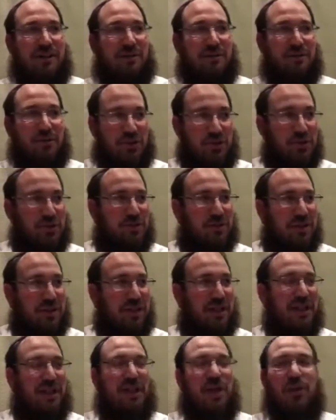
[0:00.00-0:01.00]

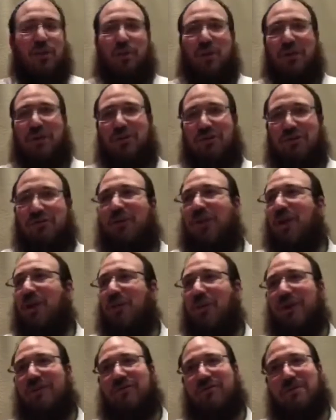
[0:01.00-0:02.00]
usually, when you're far
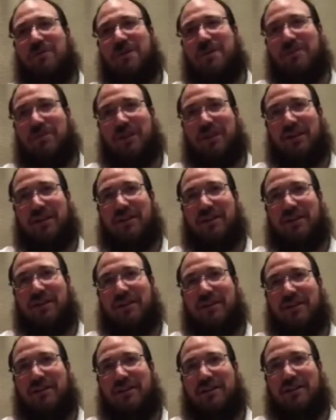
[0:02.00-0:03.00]
away from something.
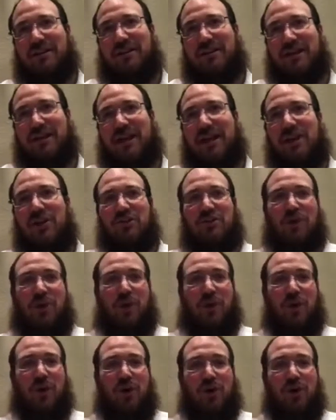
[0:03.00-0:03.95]
So,